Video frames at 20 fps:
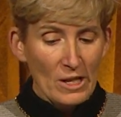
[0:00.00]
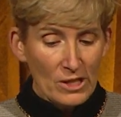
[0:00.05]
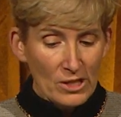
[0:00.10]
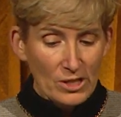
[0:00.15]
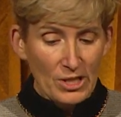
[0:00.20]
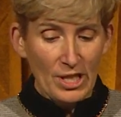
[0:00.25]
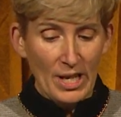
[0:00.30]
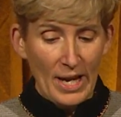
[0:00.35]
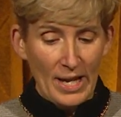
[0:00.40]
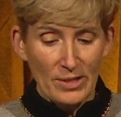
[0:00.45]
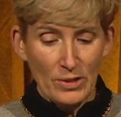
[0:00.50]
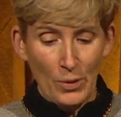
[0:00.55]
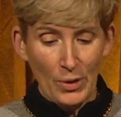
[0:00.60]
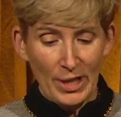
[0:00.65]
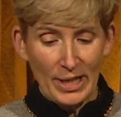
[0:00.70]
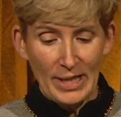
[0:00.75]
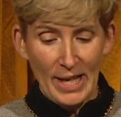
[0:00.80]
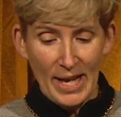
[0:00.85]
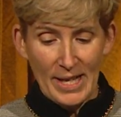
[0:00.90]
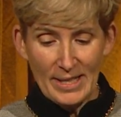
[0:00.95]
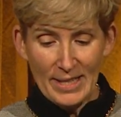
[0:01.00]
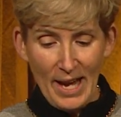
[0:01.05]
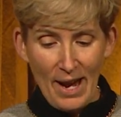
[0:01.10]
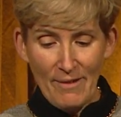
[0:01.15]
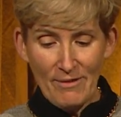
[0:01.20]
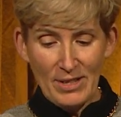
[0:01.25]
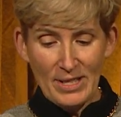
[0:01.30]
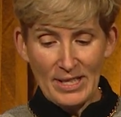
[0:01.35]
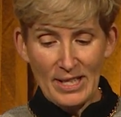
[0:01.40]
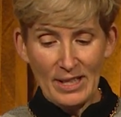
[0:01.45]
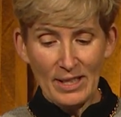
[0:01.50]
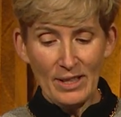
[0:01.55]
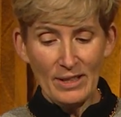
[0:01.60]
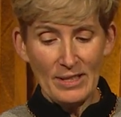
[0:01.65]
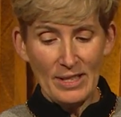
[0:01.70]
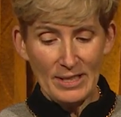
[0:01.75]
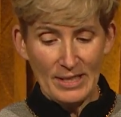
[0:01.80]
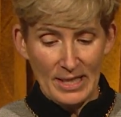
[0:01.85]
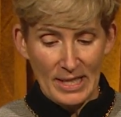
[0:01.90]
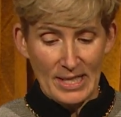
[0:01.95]
She has organized every
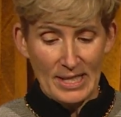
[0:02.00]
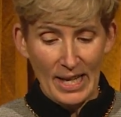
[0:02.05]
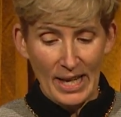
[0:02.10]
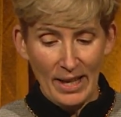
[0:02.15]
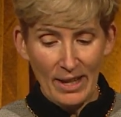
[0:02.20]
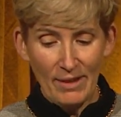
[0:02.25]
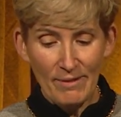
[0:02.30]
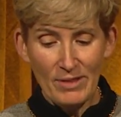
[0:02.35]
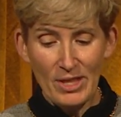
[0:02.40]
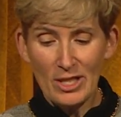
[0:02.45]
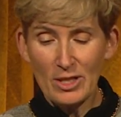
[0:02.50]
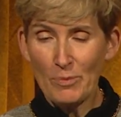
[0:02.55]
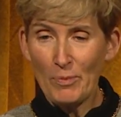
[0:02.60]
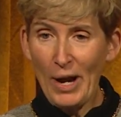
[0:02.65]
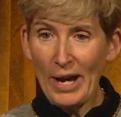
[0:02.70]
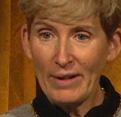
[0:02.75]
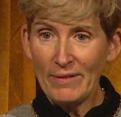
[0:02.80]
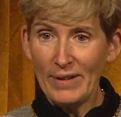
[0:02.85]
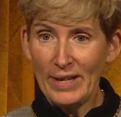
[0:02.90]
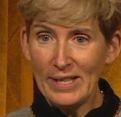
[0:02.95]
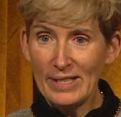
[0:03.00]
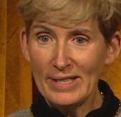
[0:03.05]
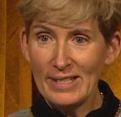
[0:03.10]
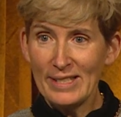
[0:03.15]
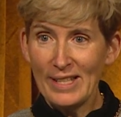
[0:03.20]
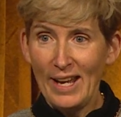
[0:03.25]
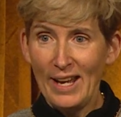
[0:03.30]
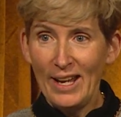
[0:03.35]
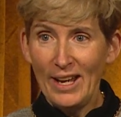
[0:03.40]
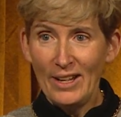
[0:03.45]
detail of this breakfast,